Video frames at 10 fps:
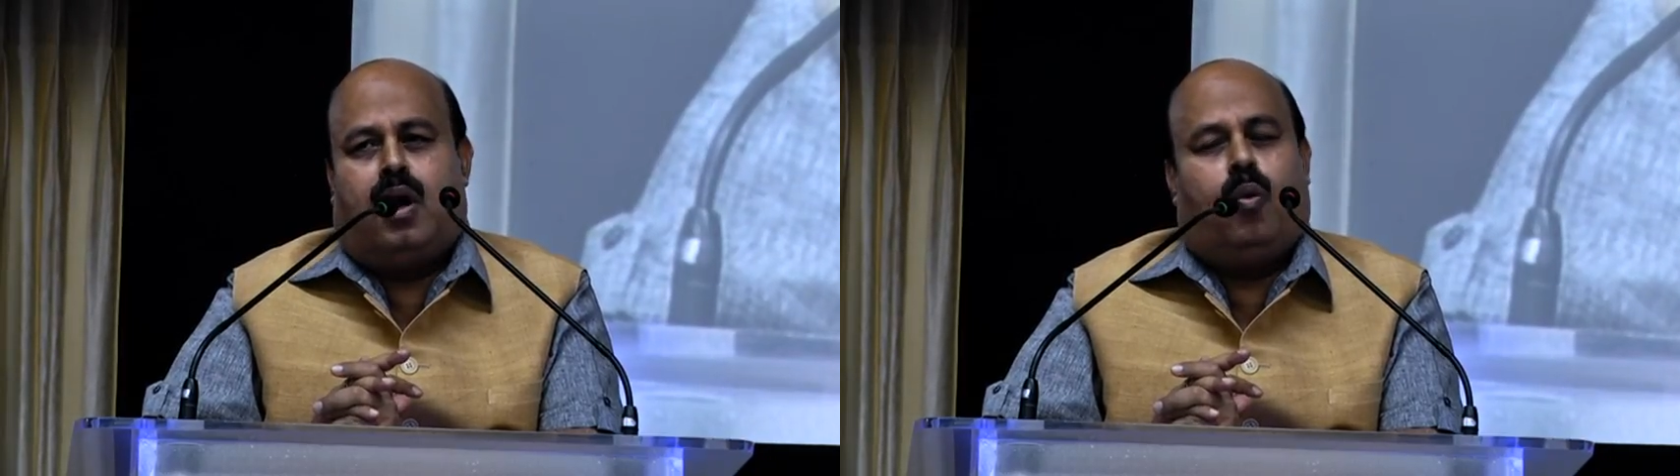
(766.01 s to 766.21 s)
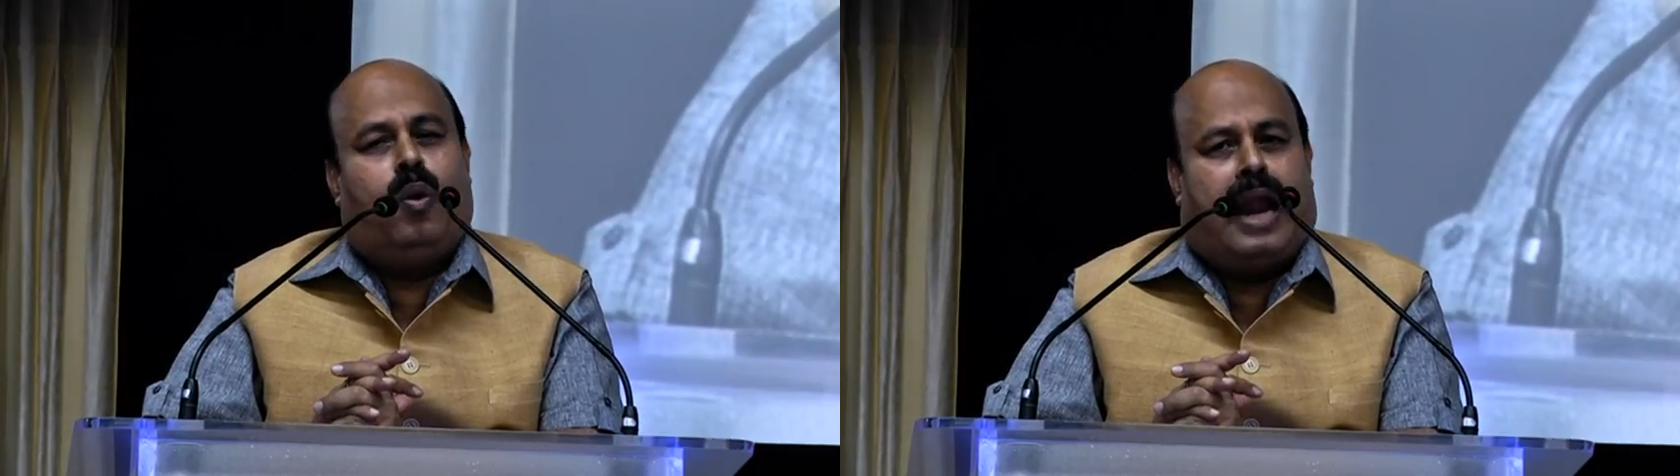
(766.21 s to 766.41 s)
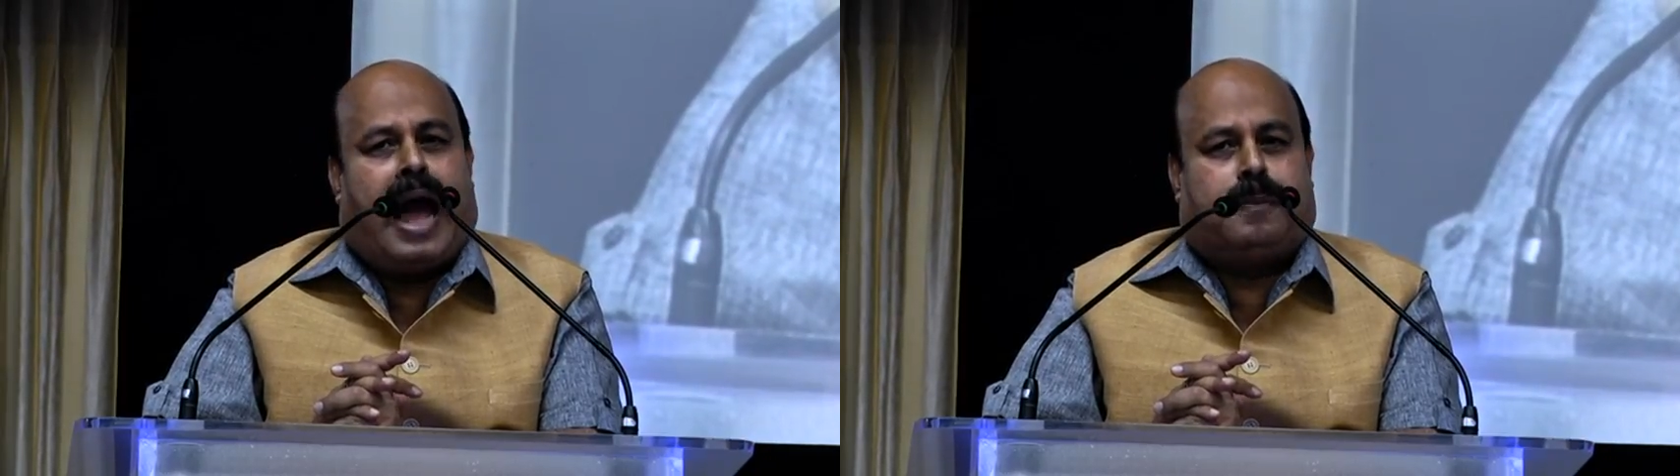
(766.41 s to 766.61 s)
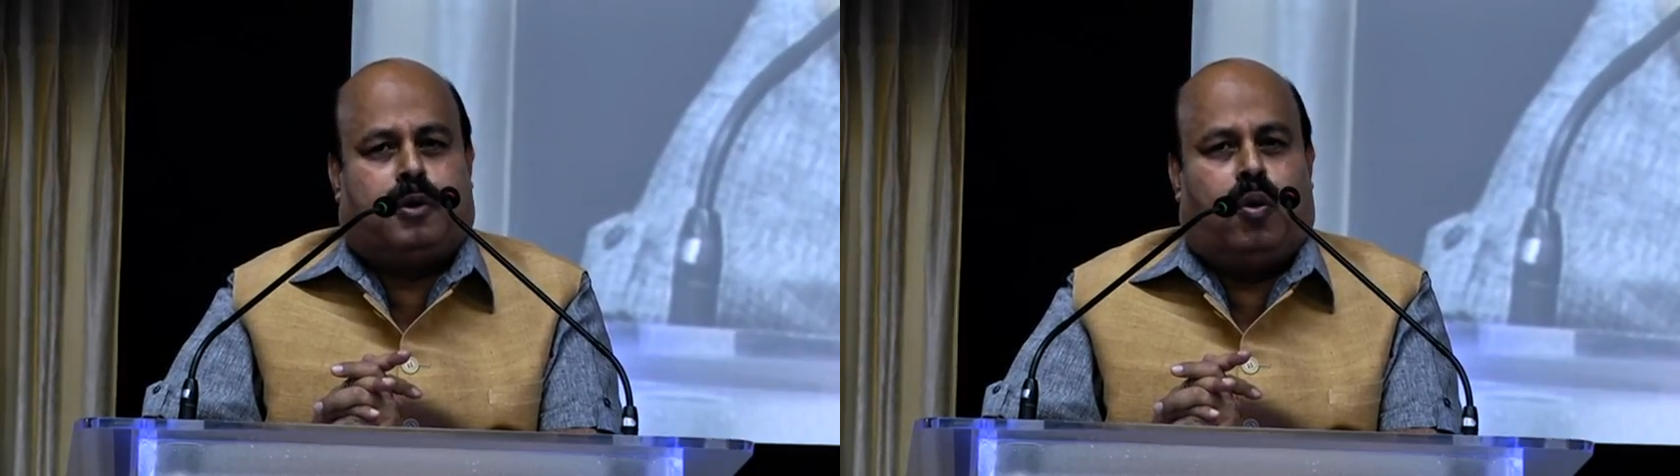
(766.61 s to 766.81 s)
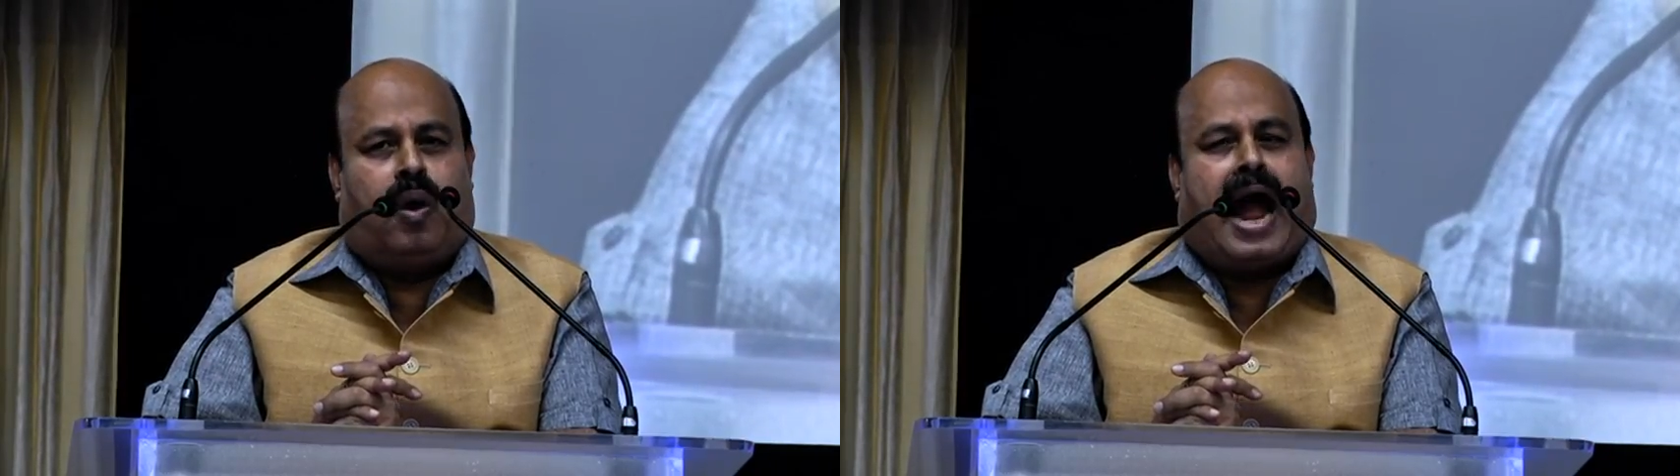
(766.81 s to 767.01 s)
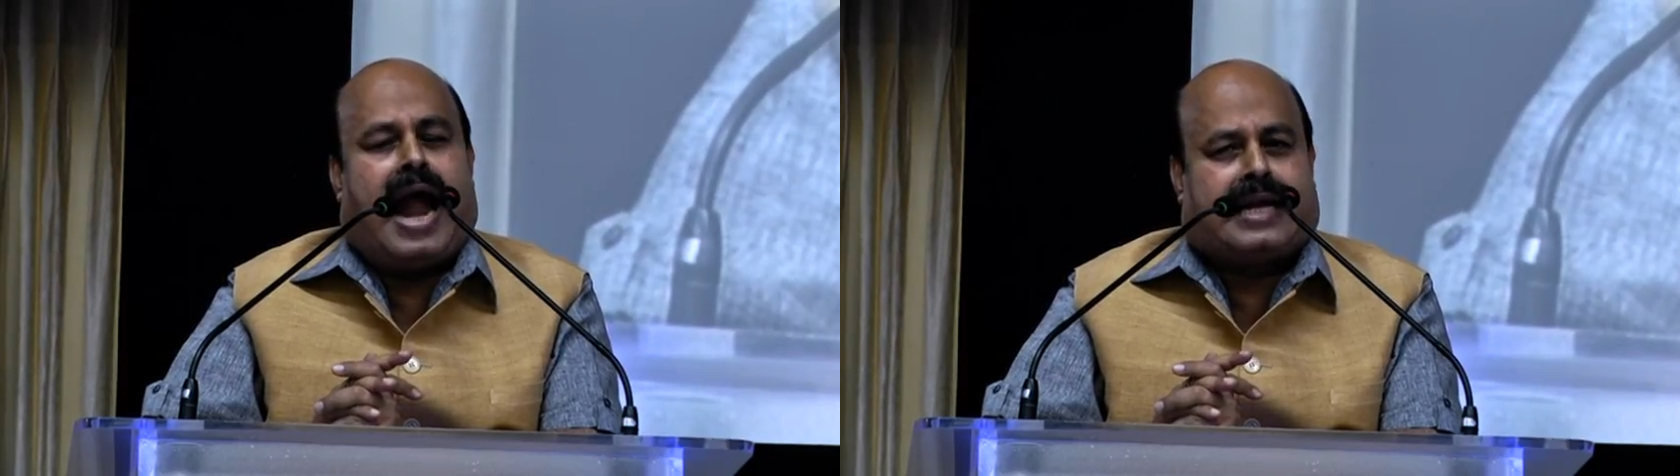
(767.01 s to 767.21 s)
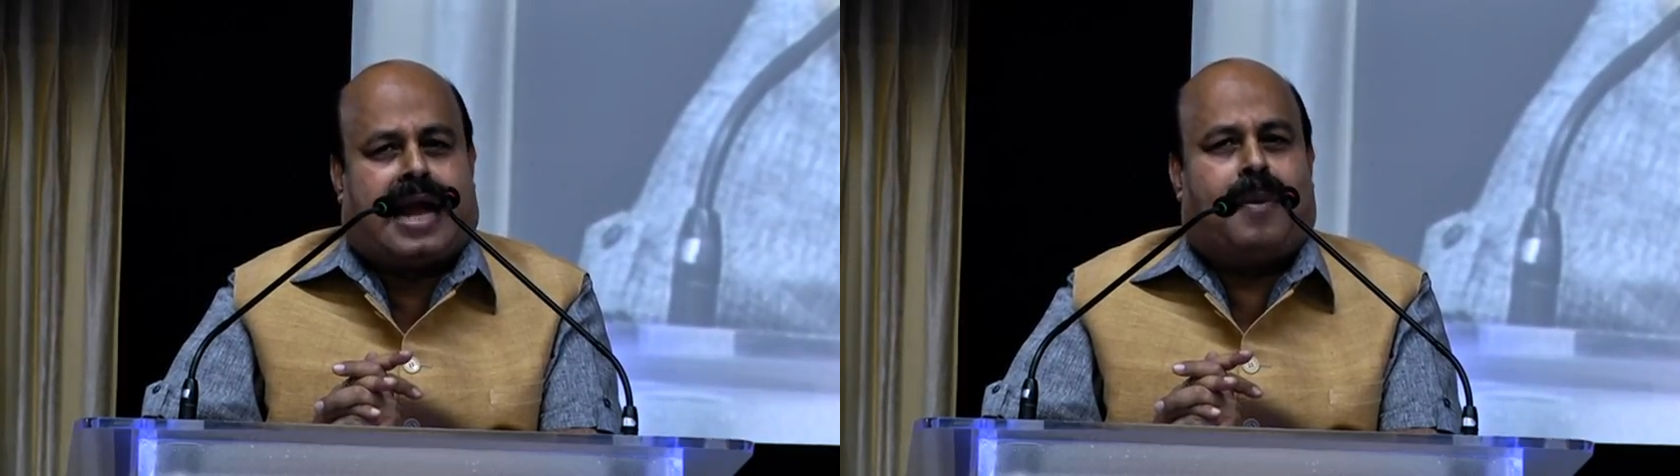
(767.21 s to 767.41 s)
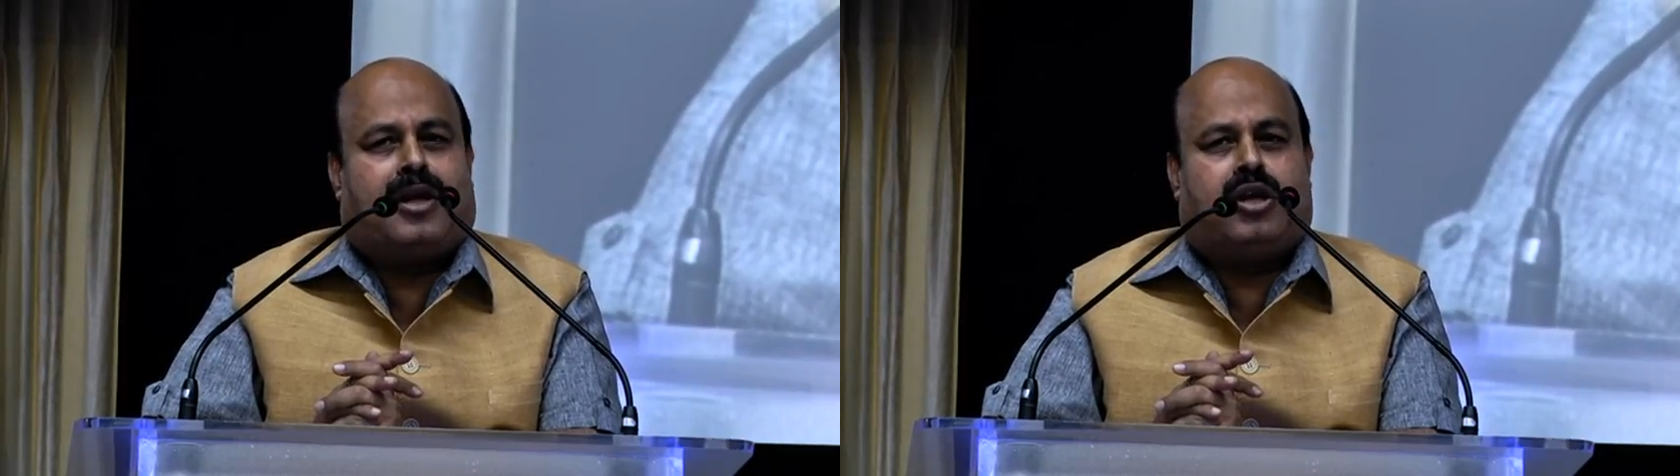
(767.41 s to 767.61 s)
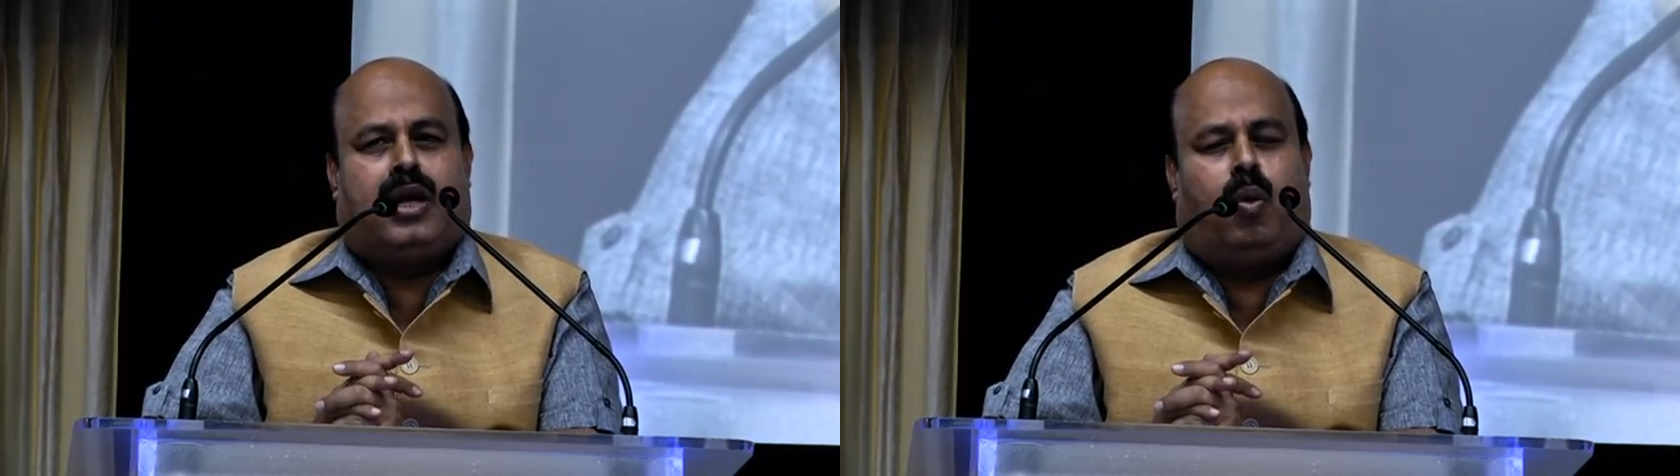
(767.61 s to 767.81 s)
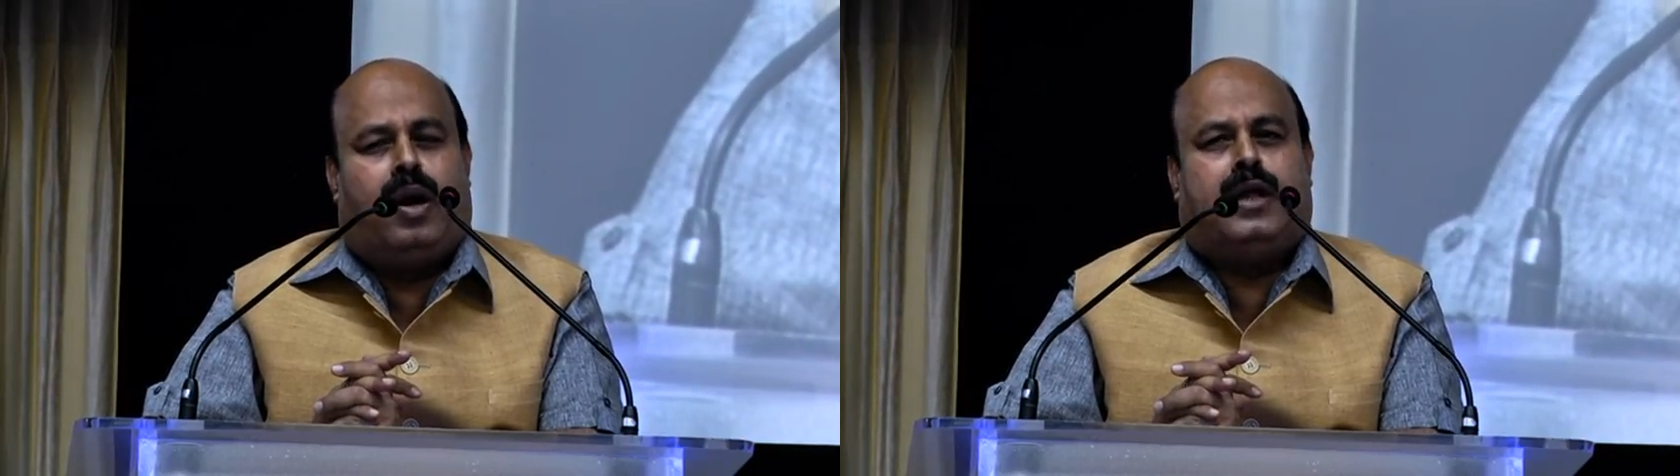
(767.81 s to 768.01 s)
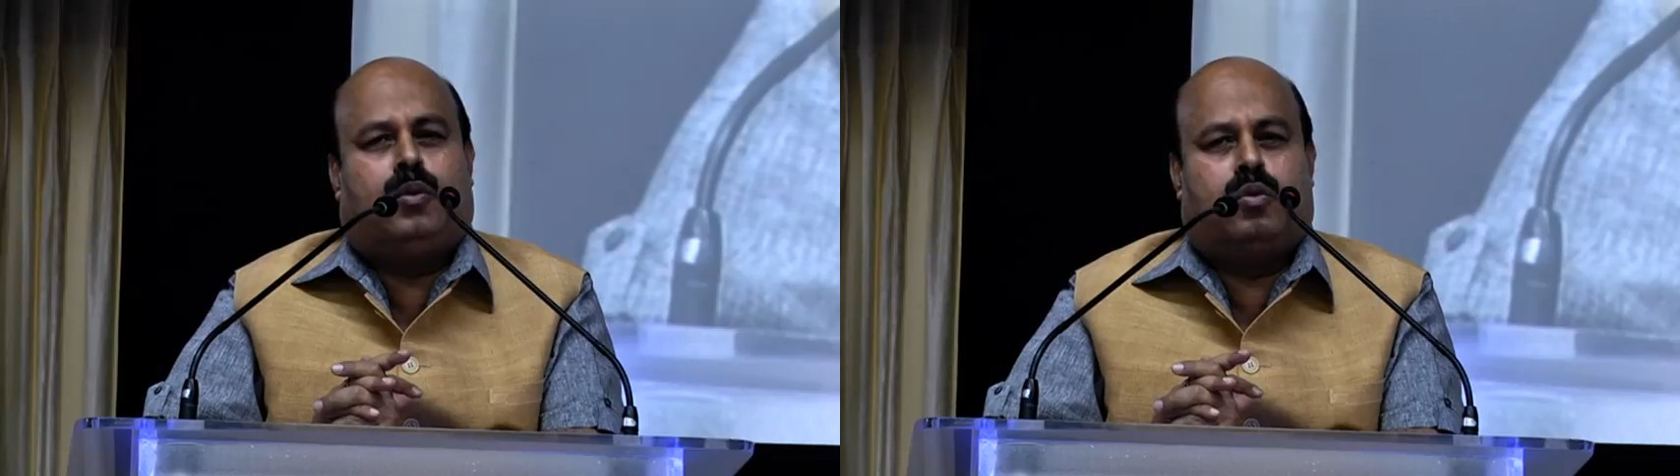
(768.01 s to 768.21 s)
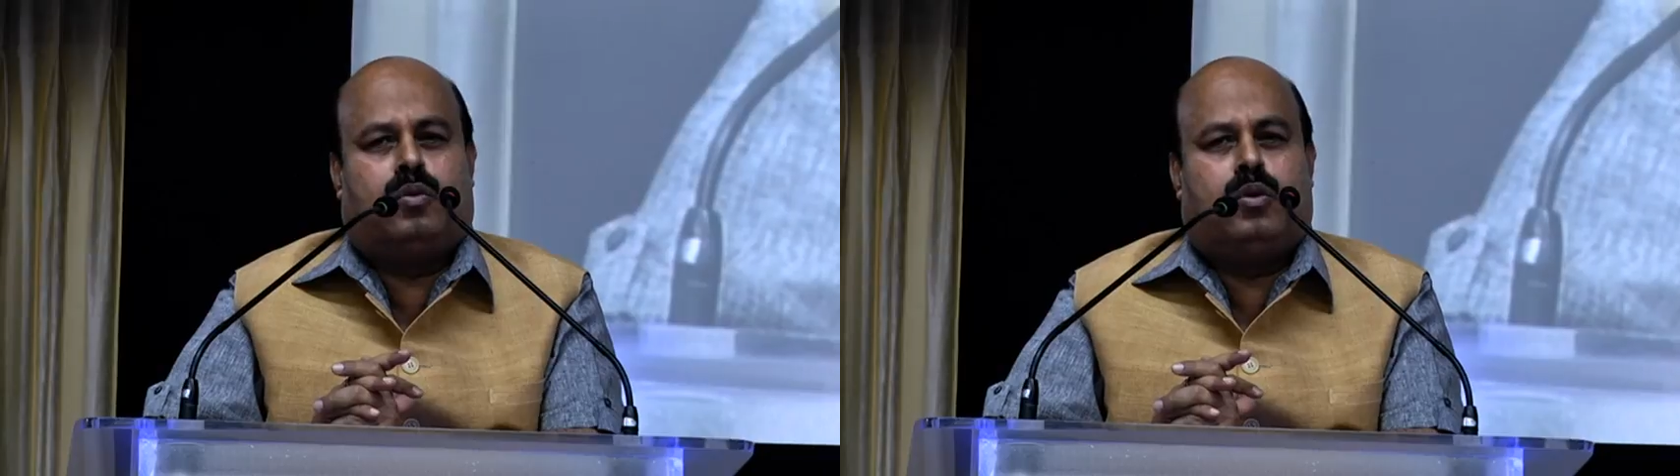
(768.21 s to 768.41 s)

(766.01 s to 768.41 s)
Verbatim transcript: we will have to add capacity only to